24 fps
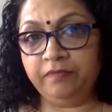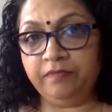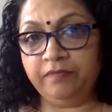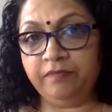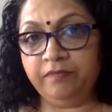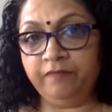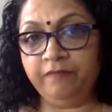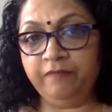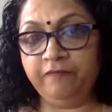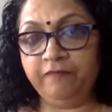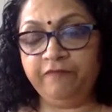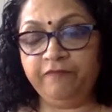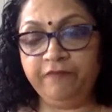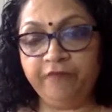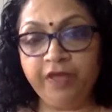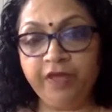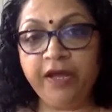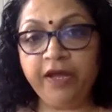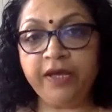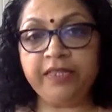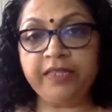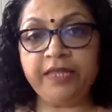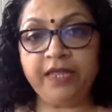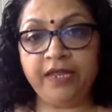fear
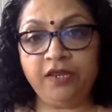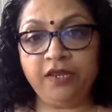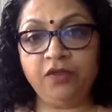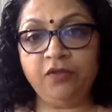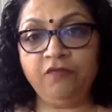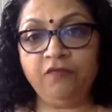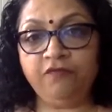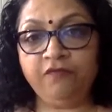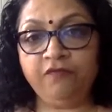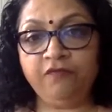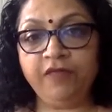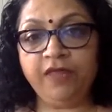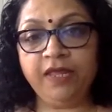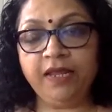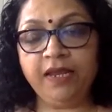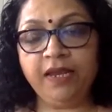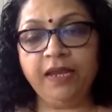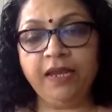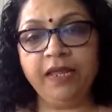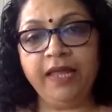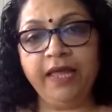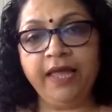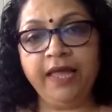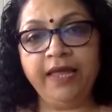that you feel,
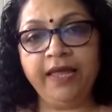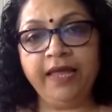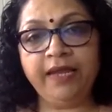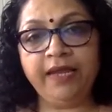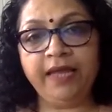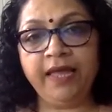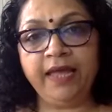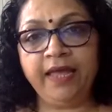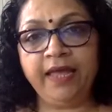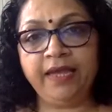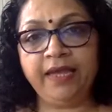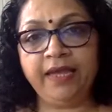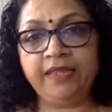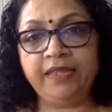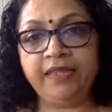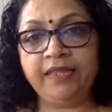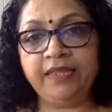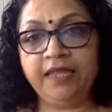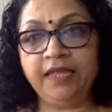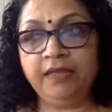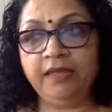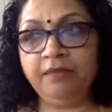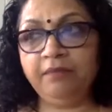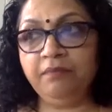and
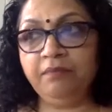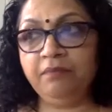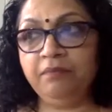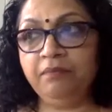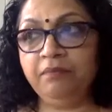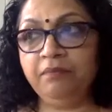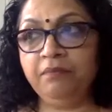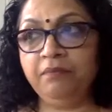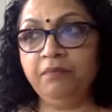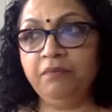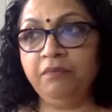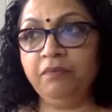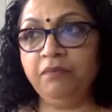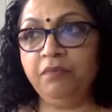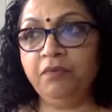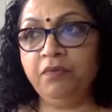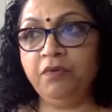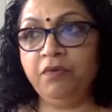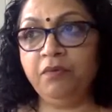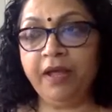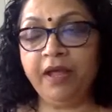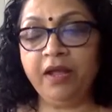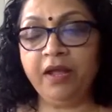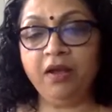the, oh
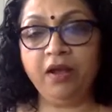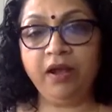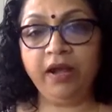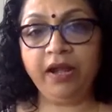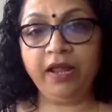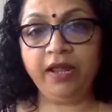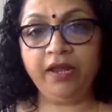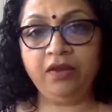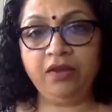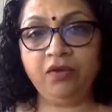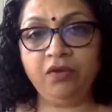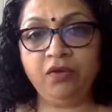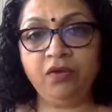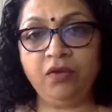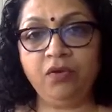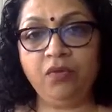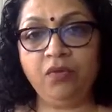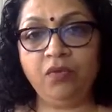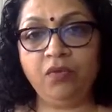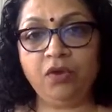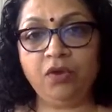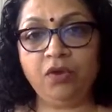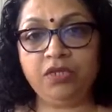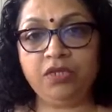my God, I don't know
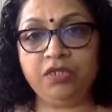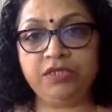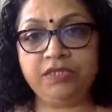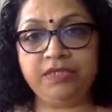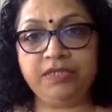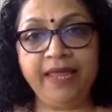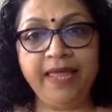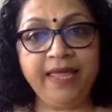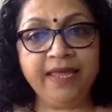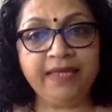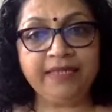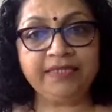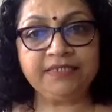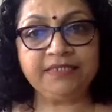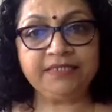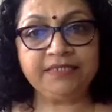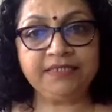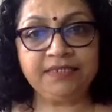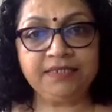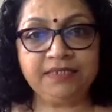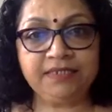what's next,